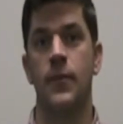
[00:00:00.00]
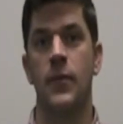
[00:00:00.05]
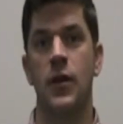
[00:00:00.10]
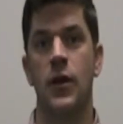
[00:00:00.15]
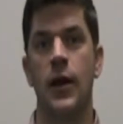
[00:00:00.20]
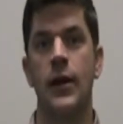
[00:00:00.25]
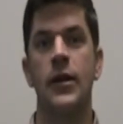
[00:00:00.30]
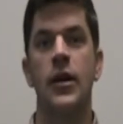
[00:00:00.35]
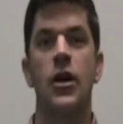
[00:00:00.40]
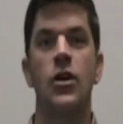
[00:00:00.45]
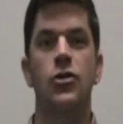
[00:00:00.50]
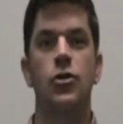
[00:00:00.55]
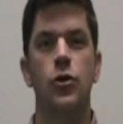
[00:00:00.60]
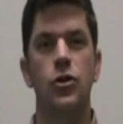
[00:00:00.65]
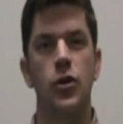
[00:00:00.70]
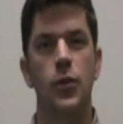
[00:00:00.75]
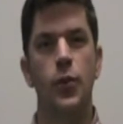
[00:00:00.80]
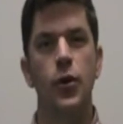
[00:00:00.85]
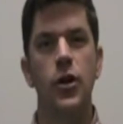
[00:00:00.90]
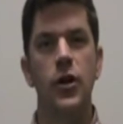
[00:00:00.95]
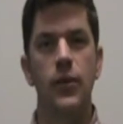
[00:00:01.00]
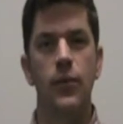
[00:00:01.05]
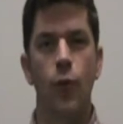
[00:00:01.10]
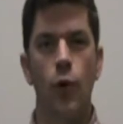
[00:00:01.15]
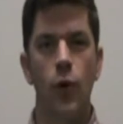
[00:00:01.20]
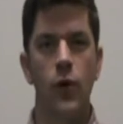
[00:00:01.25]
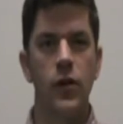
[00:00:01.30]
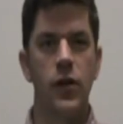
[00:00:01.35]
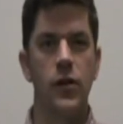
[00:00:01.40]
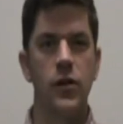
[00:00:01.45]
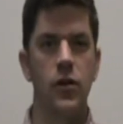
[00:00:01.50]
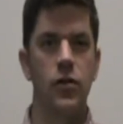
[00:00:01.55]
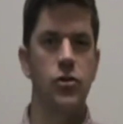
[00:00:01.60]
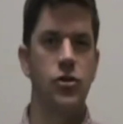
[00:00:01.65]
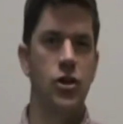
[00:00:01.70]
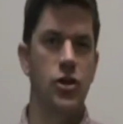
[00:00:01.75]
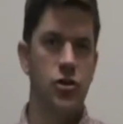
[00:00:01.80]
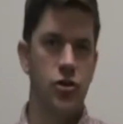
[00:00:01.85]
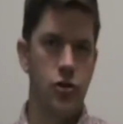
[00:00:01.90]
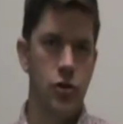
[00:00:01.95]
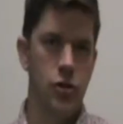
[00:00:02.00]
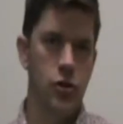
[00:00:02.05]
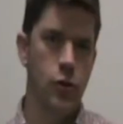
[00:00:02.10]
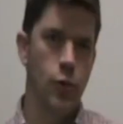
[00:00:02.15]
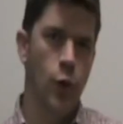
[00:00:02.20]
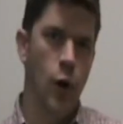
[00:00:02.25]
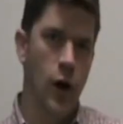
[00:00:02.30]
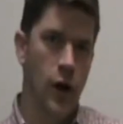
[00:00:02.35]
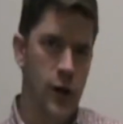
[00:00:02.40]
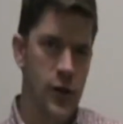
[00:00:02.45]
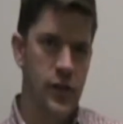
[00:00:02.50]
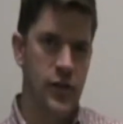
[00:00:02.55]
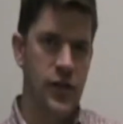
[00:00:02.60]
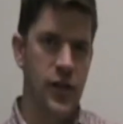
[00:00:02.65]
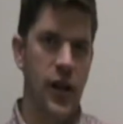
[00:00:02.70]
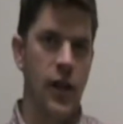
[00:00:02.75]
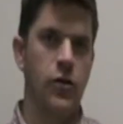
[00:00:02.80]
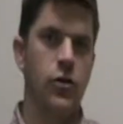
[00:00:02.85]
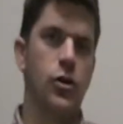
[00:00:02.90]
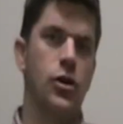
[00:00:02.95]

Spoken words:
Okay? So you're putting more than just your words together.